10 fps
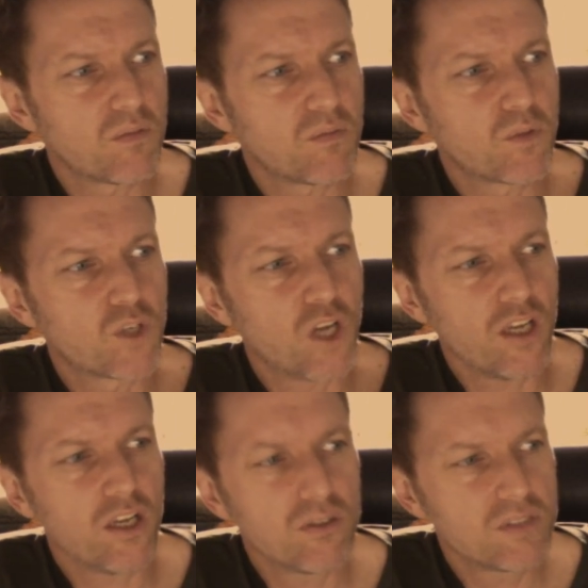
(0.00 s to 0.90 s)

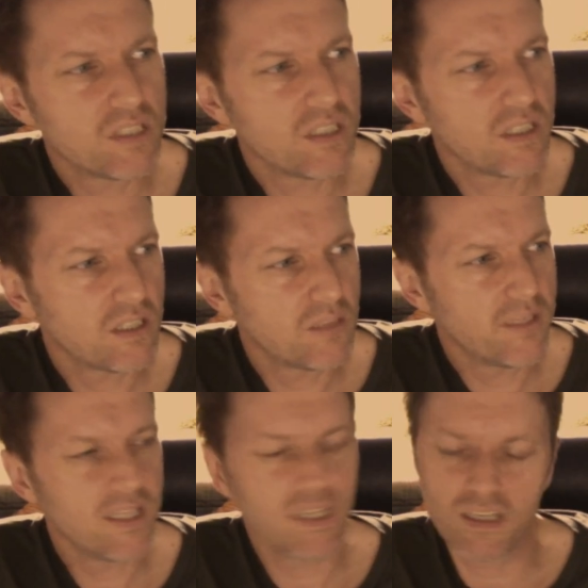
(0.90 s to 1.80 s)
Coyote,
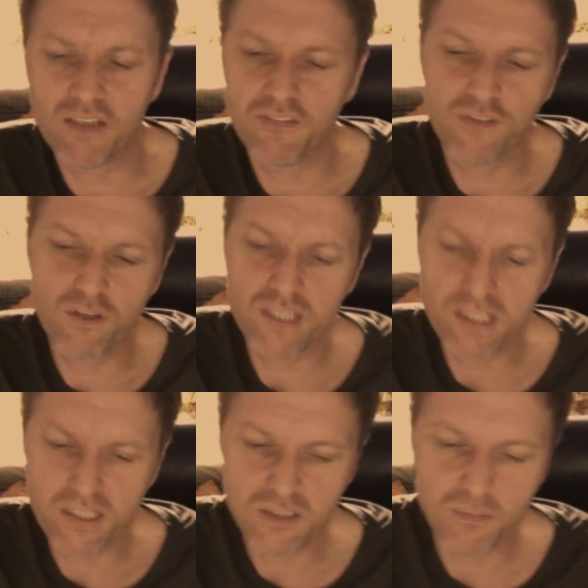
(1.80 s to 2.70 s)
Amelia, Furry
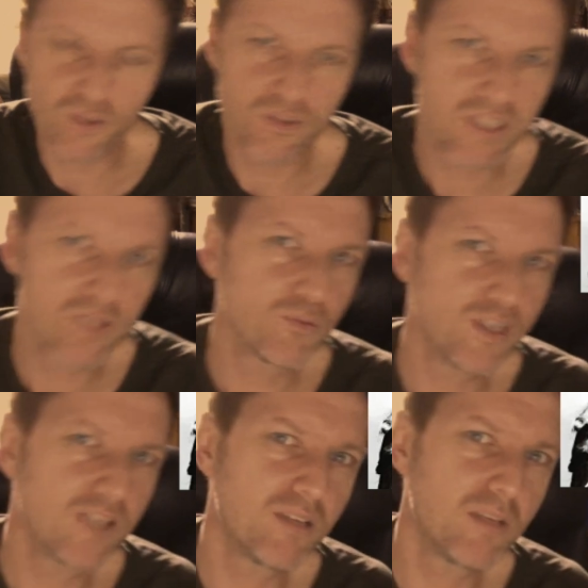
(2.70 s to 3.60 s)
Sings the Blues. These are
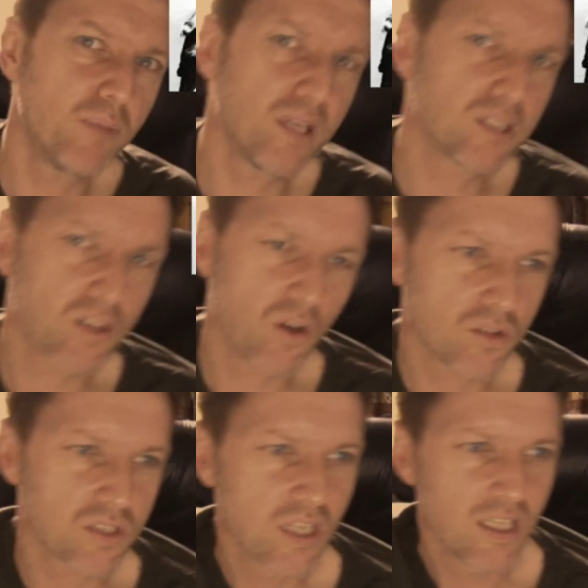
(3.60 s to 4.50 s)
really, really big
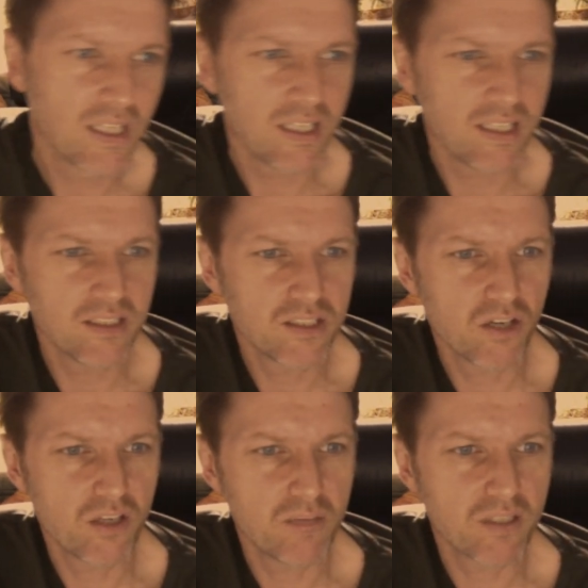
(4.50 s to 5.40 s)
songs in the
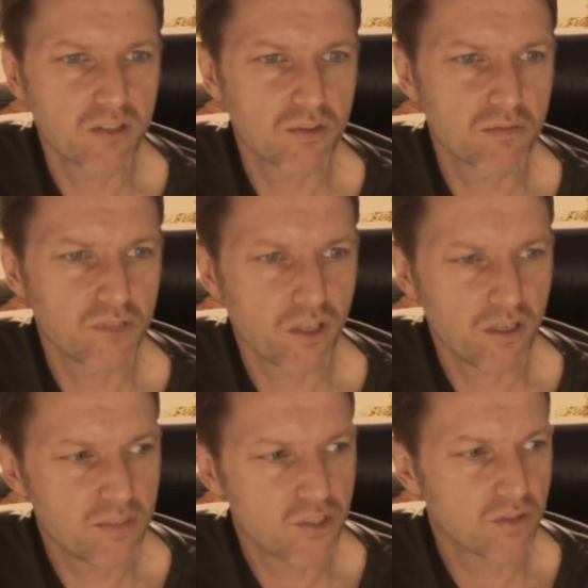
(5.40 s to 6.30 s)
Joni
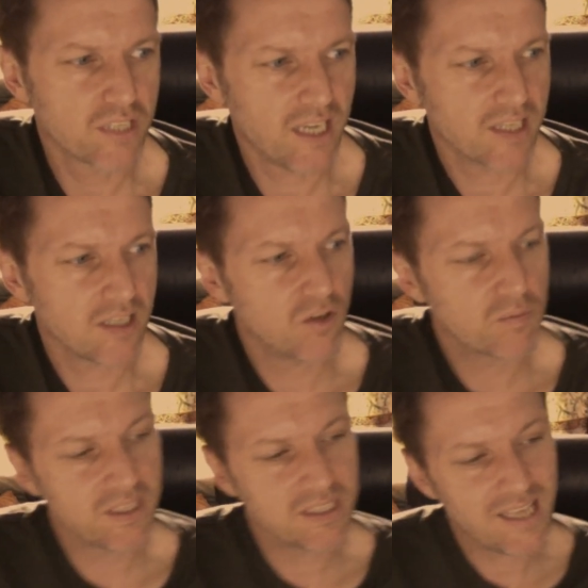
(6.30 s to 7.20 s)
Mitchell catalog.
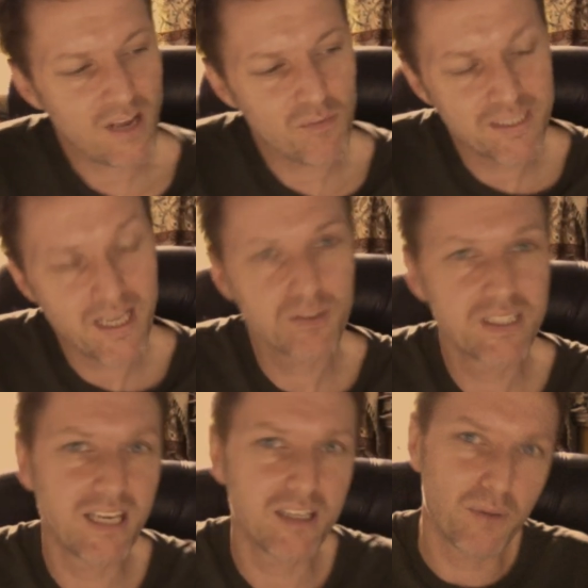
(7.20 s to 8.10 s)
But this album is held
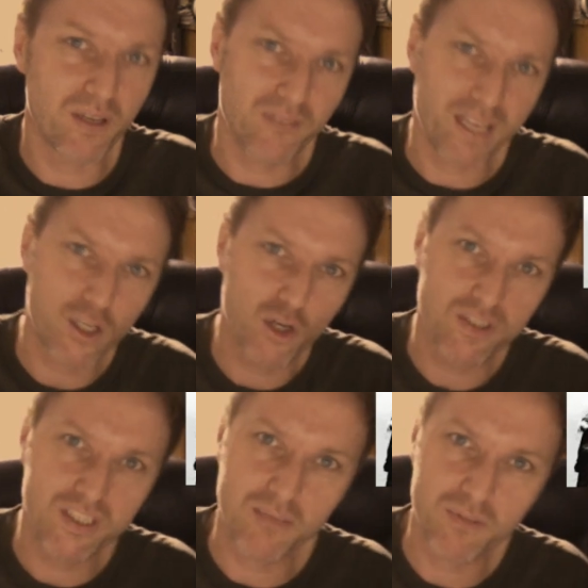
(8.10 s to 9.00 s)
together by a vague
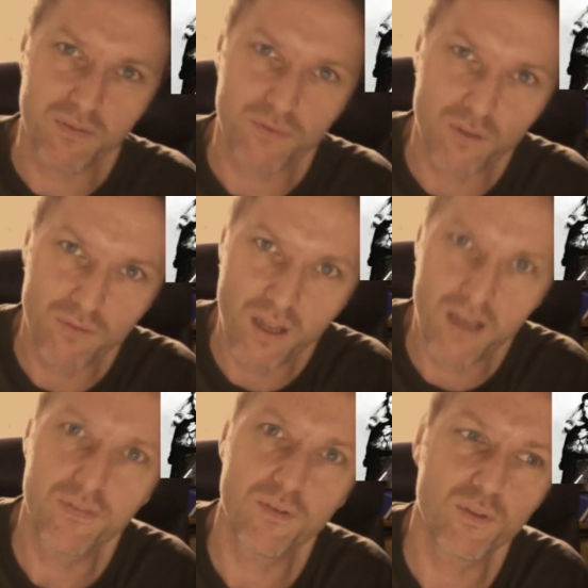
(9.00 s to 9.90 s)
concept of
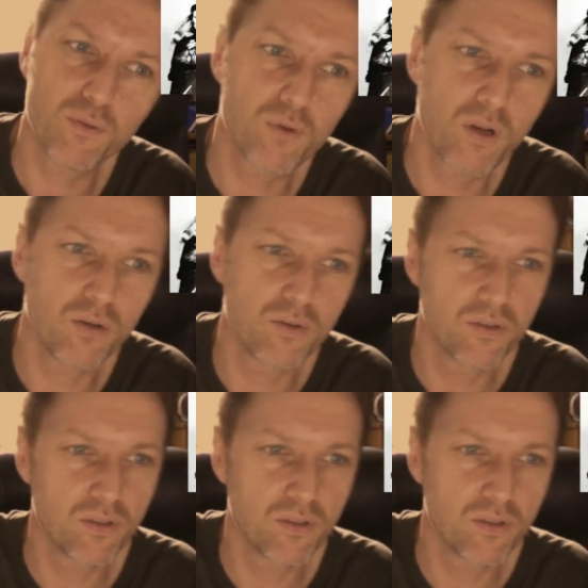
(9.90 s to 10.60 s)
life on the road.